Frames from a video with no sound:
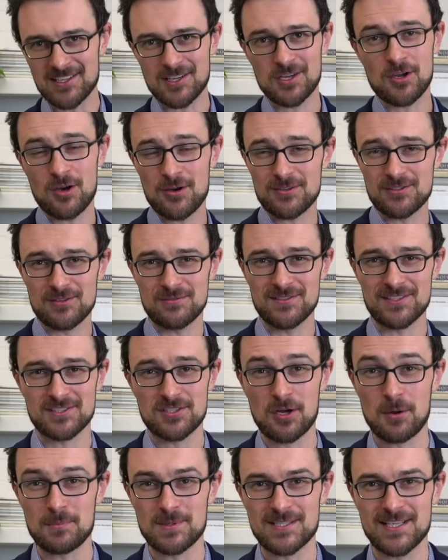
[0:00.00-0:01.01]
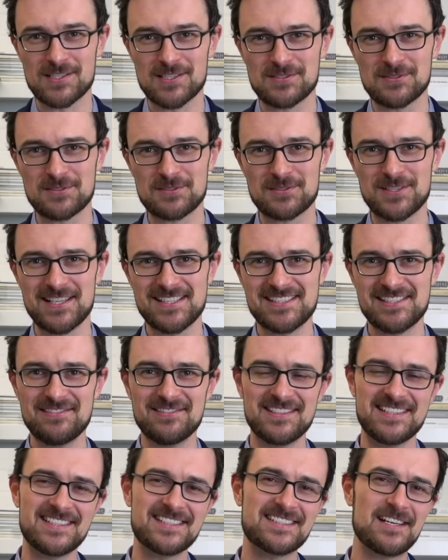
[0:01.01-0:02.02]
the curtain of this computational
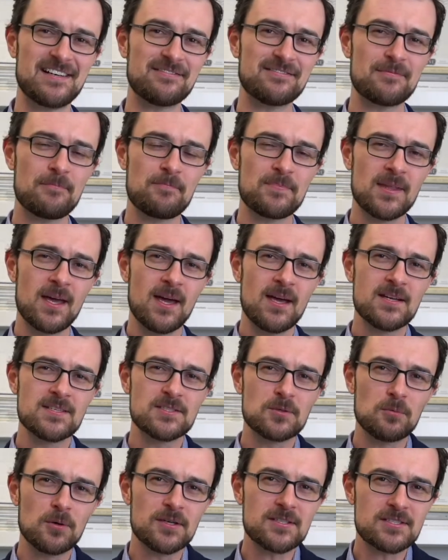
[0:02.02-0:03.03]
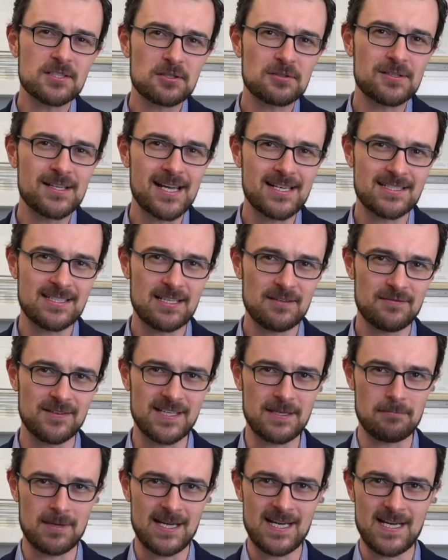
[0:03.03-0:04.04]
creativity stuff. So what does
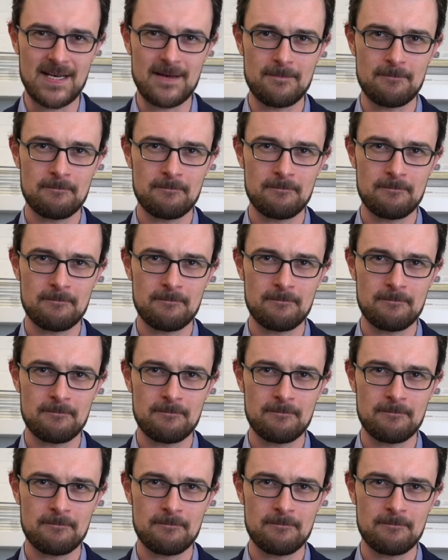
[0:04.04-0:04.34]
creativity mean?